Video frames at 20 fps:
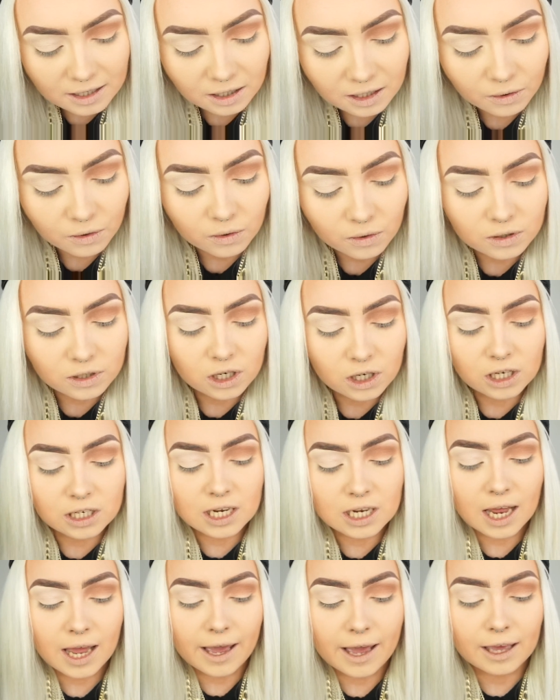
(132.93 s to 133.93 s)
I'm going to
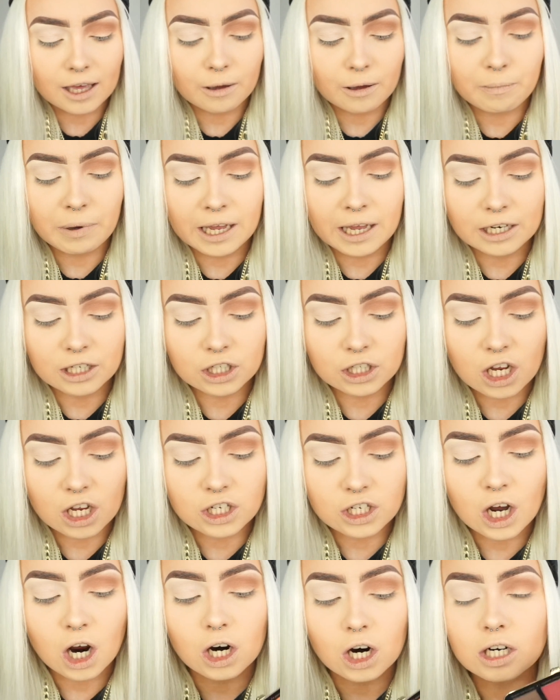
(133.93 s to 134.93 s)
take Peach
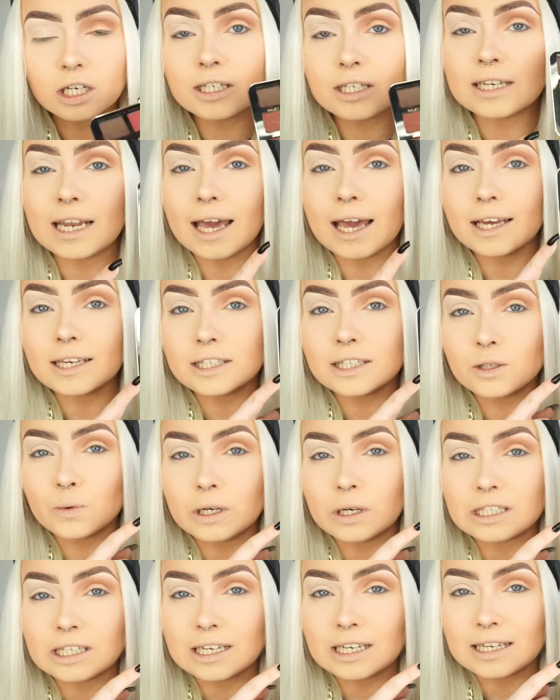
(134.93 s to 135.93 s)
Tart next,
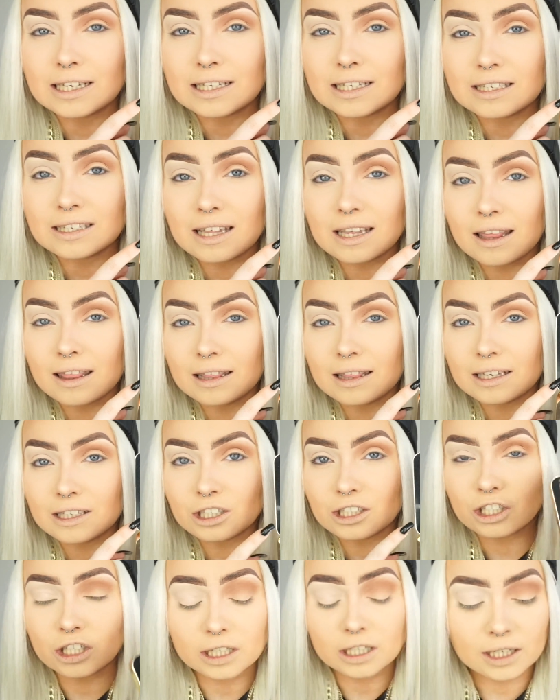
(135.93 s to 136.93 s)
which is
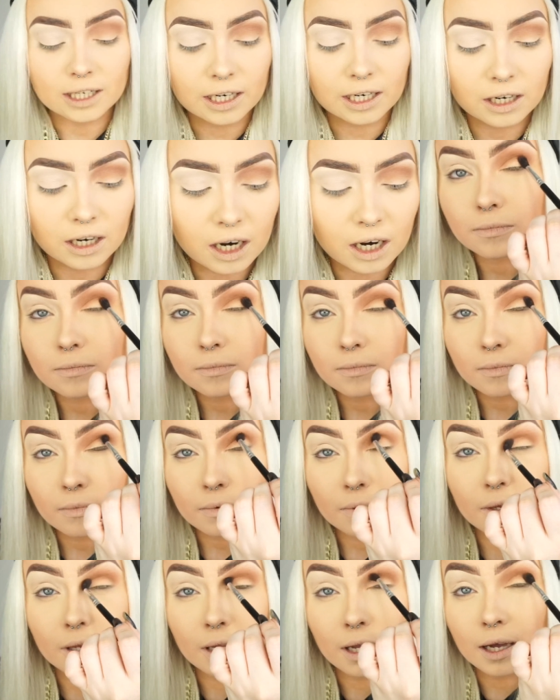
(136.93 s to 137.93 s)
this shade here,
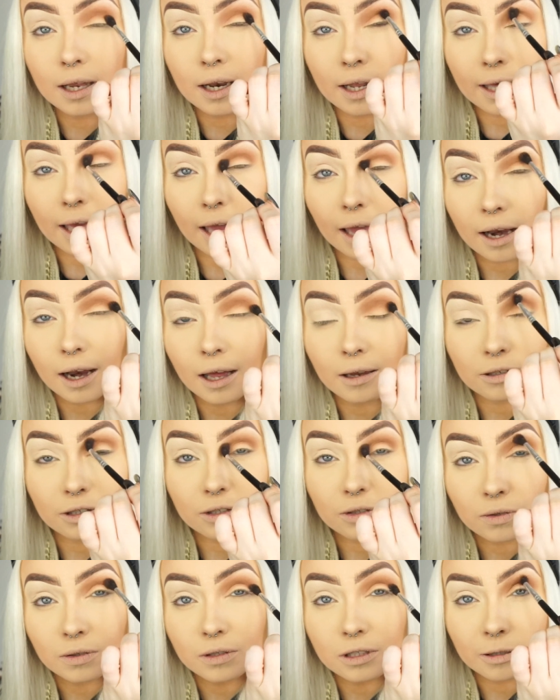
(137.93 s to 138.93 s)
and again I'm
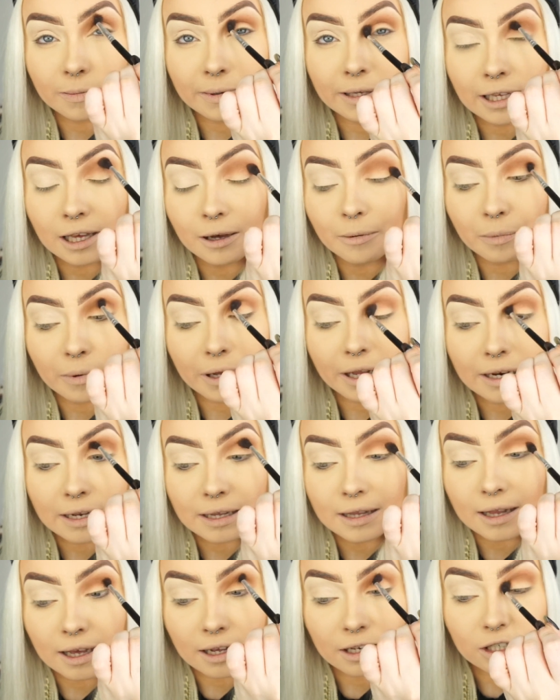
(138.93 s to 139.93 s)
just going to be
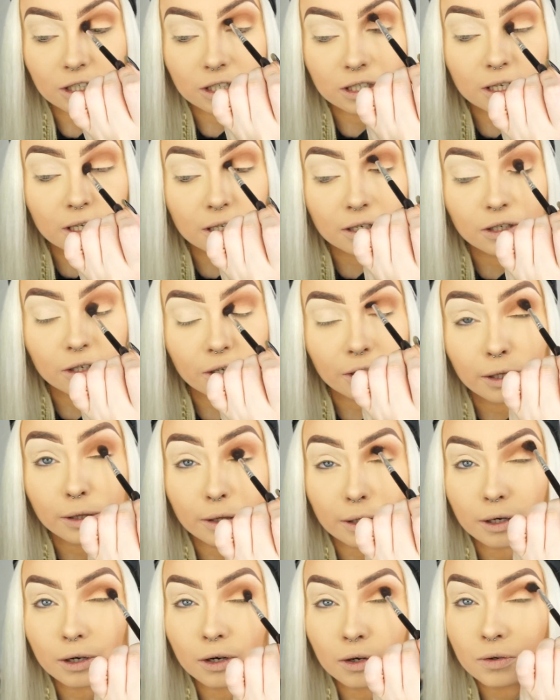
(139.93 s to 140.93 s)
blending that just into
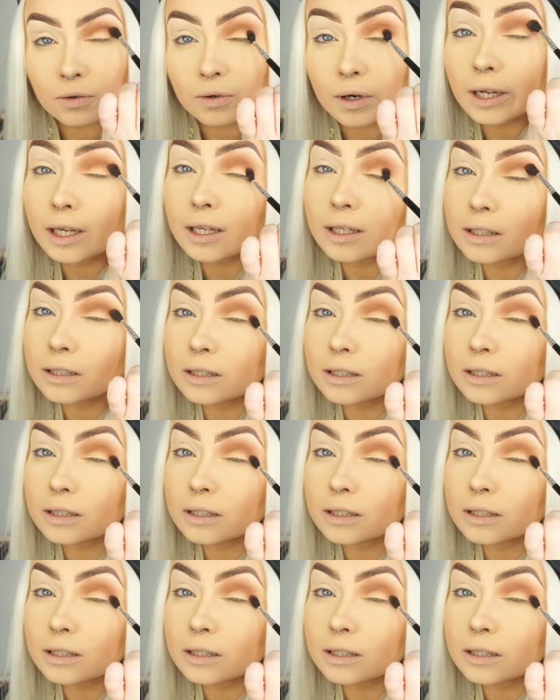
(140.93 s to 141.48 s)
the crease.